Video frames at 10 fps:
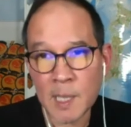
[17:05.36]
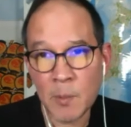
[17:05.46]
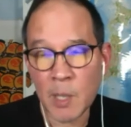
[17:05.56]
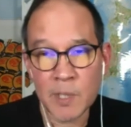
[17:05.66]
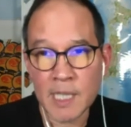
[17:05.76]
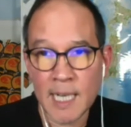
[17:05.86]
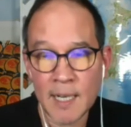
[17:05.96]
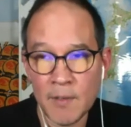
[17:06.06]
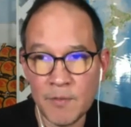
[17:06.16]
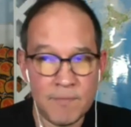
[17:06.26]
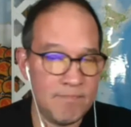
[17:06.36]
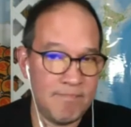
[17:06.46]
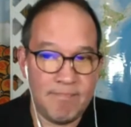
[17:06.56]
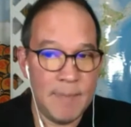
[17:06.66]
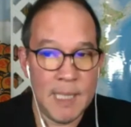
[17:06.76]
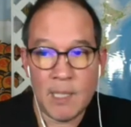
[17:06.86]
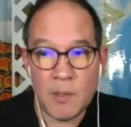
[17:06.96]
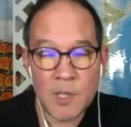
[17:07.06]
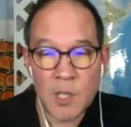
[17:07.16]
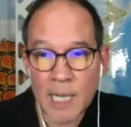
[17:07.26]
when it was kind of,
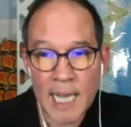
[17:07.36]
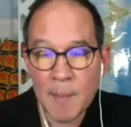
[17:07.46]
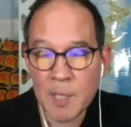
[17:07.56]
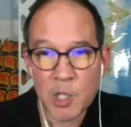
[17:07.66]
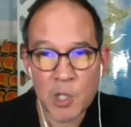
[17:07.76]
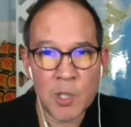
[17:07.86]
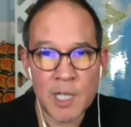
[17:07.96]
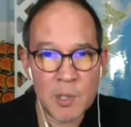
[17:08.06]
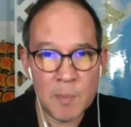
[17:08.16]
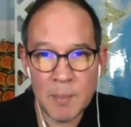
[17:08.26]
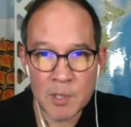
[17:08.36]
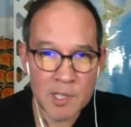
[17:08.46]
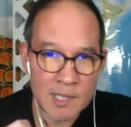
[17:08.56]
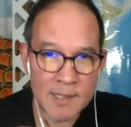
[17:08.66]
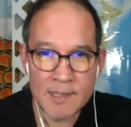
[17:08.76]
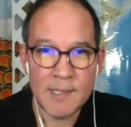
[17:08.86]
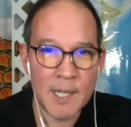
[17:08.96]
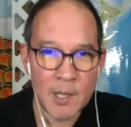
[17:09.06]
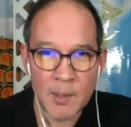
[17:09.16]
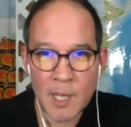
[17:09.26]
totally amateurish, people just,
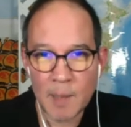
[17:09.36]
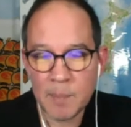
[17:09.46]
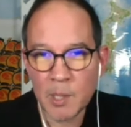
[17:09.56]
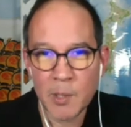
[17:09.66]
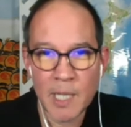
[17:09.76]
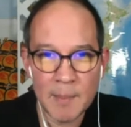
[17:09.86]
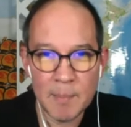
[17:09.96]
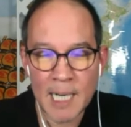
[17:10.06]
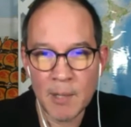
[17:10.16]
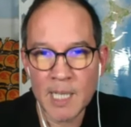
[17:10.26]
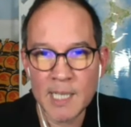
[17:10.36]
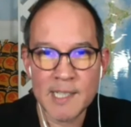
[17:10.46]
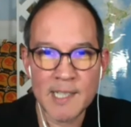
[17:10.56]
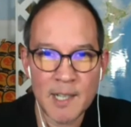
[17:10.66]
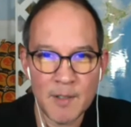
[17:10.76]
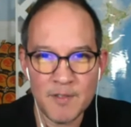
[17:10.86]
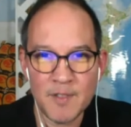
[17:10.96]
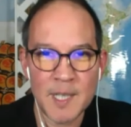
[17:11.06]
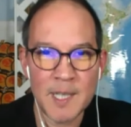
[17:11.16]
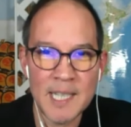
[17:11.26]
uploading pirated stuff,
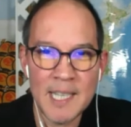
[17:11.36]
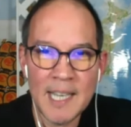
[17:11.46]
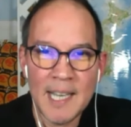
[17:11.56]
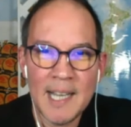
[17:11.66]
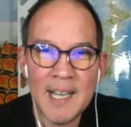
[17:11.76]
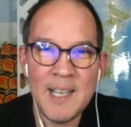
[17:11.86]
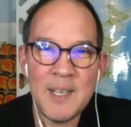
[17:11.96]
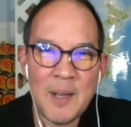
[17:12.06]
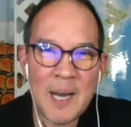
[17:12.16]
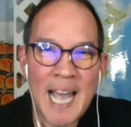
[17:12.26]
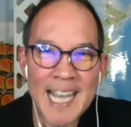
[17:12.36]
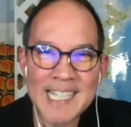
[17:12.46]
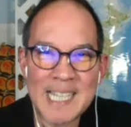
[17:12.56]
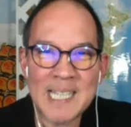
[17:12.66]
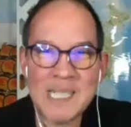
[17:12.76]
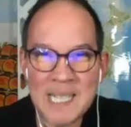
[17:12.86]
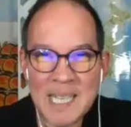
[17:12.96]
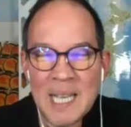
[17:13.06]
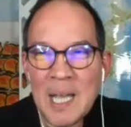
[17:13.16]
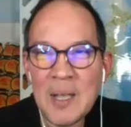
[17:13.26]
and you could access it.
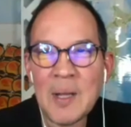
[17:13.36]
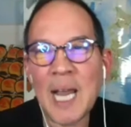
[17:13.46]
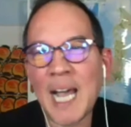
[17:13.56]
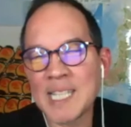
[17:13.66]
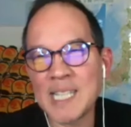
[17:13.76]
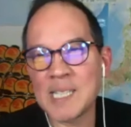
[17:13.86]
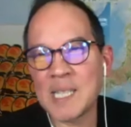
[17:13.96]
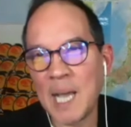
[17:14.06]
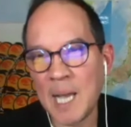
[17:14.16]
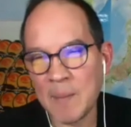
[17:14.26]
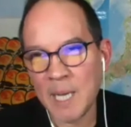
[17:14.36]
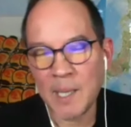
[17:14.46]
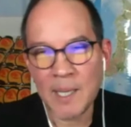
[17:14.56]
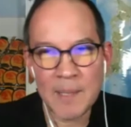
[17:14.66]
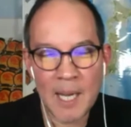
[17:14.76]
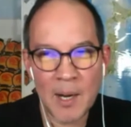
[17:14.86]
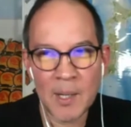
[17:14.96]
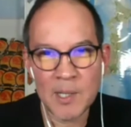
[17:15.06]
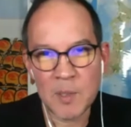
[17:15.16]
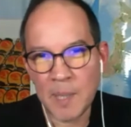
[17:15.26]
You could access an anime that
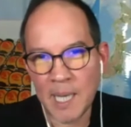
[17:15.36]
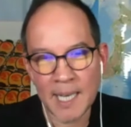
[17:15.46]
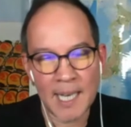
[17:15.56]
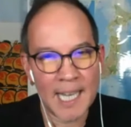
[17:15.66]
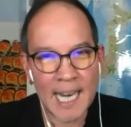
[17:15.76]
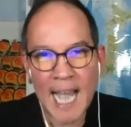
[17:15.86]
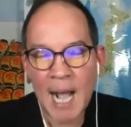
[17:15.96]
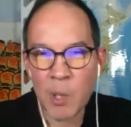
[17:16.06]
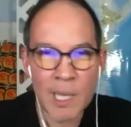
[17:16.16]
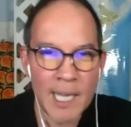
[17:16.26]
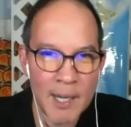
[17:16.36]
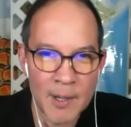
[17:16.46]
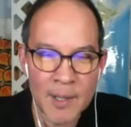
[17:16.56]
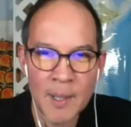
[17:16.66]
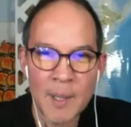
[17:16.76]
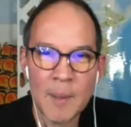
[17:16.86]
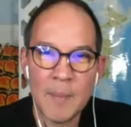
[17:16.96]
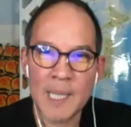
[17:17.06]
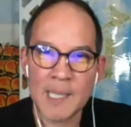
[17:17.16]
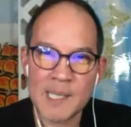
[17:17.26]
aired in Japan like an hour later
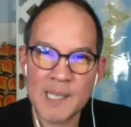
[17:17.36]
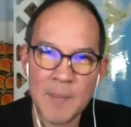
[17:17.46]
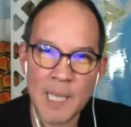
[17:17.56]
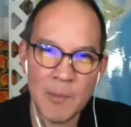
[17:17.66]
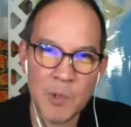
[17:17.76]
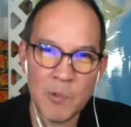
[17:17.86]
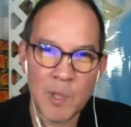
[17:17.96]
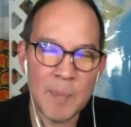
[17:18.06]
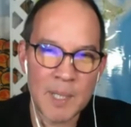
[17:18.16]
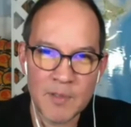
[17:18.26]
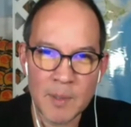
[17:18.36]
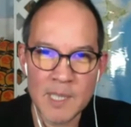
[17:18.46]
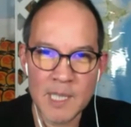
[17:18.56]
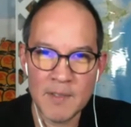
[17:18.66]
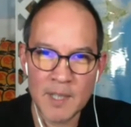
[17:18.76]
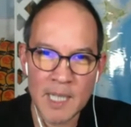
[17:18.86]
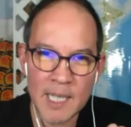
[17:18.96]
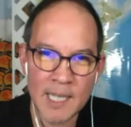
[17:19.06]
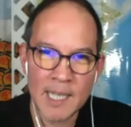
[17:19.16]
because somebody would rip it from TV